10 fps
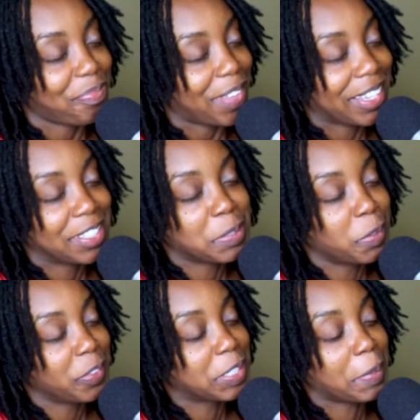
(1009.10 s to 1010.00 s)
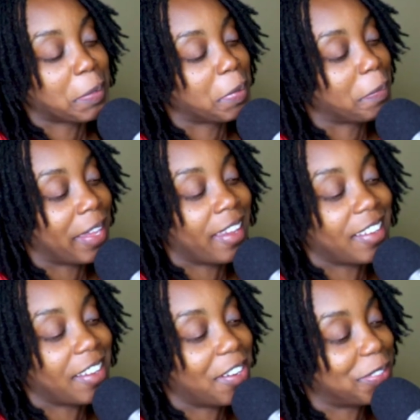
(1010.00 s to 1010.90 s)
This movie is making me mad,
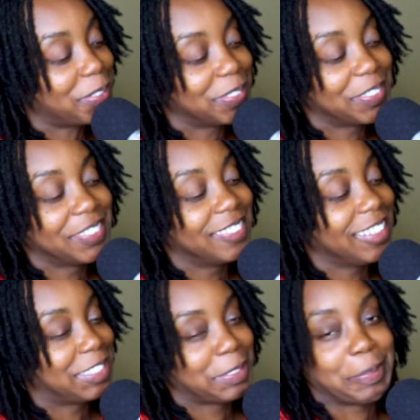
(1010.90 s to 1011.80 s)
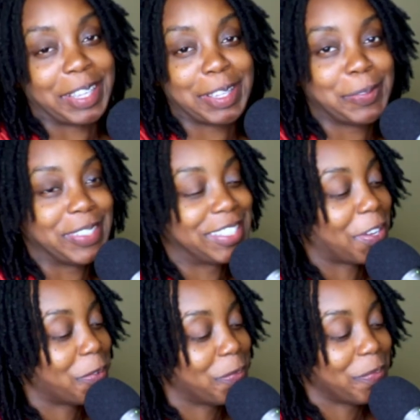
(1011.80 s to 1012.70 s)
y'all. It's making me so
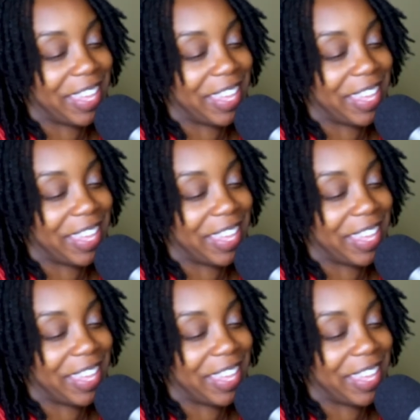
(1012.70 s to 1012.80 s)
mad.